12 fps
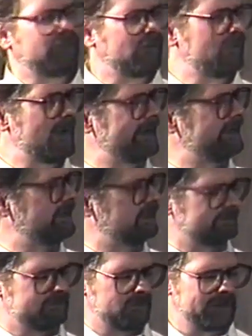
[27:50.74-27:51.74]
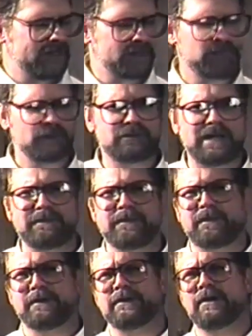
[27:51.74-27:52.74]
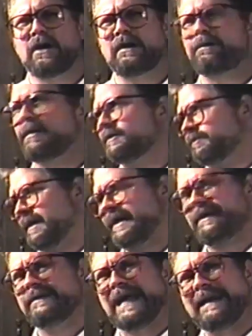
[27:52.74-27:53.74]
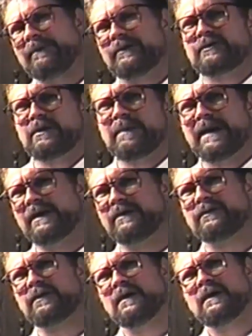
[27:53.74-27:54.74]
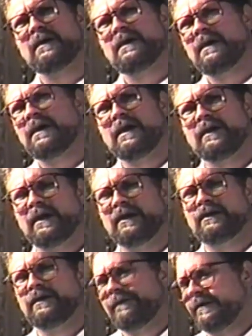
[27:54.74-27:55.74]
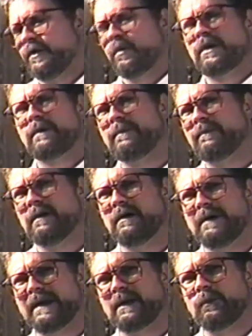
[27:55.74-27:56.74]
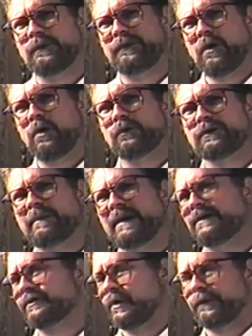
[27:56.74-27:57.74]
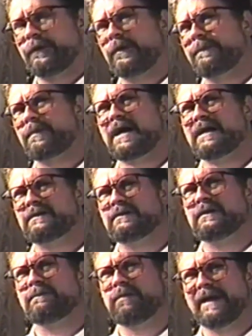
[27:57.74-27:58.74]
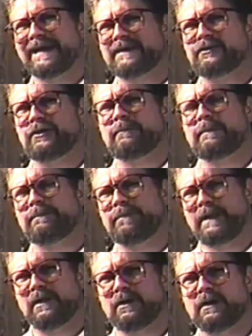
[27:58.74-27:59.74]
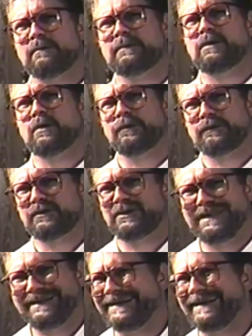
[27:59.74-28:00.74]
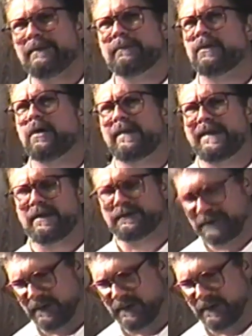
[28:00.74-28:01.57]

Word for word: from my uh, tomato bush out there in the yard, plus my neighbor's tomatoes. If you don't want to uh, make it with the whole tomatoes, go through the process of blanching them and peeling them and going seeding them and all that other